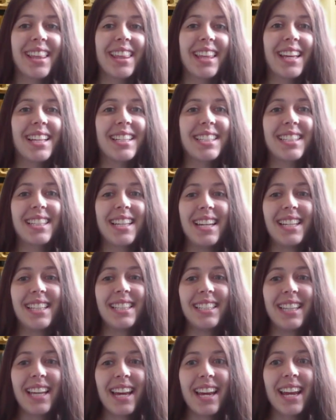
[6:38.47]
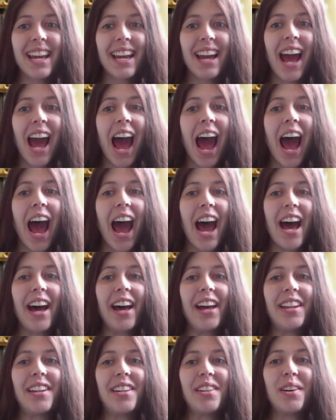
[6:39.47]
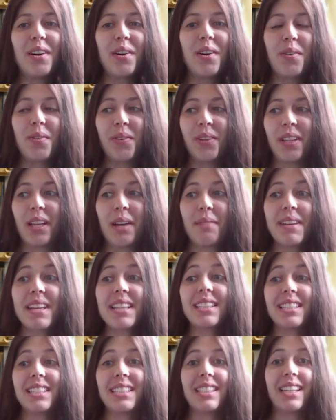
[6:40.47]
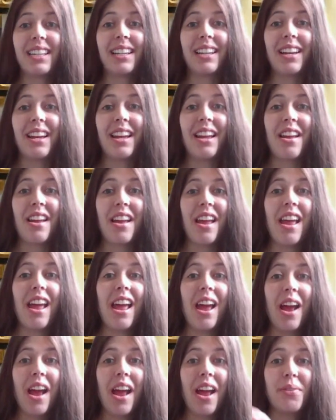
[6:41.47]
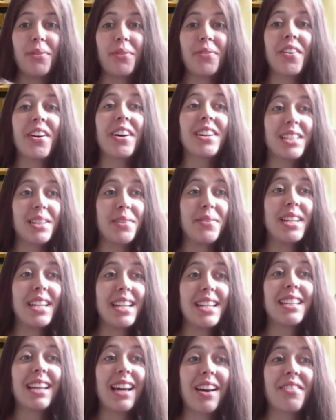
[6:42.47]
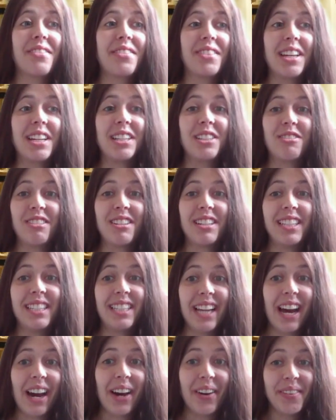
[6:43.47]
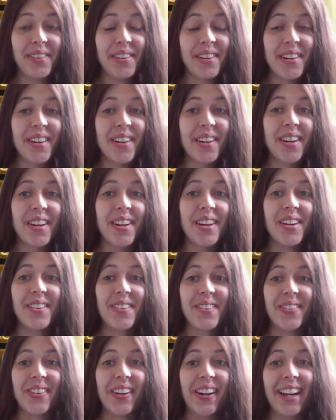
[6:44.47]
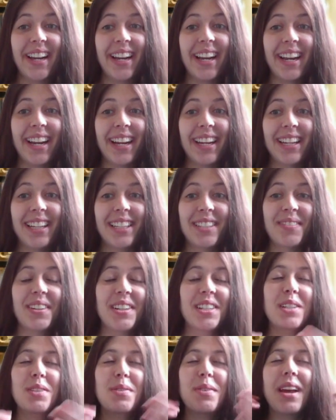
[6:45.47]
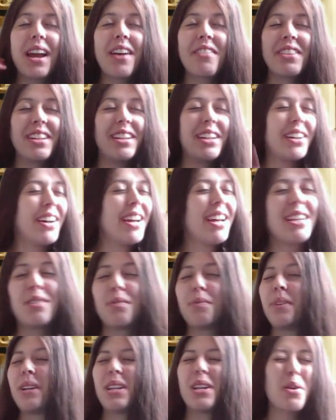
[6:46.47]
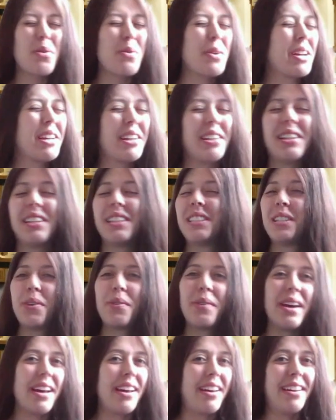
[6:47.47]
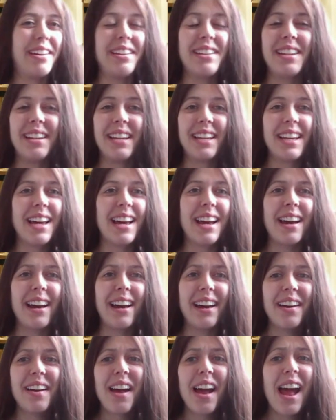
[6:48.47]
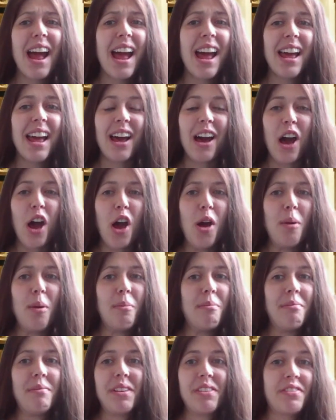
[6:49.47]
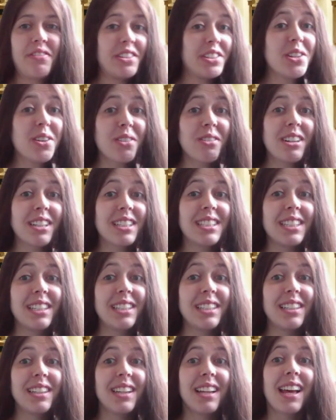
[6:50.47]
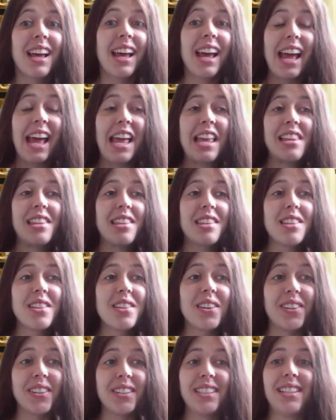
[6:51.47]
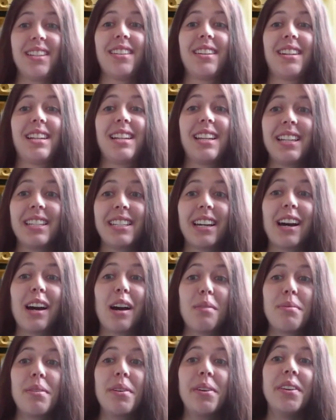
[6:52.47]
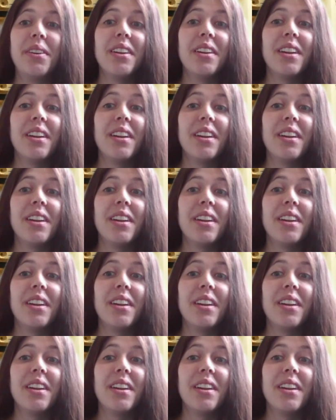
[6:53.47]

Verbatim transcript: things day to day, and what that means is that firstly, we need to have things written down right? As much as we have it in our head and we know we're going to do it, and yeah, um, if it's not written, it's not as likely to happen.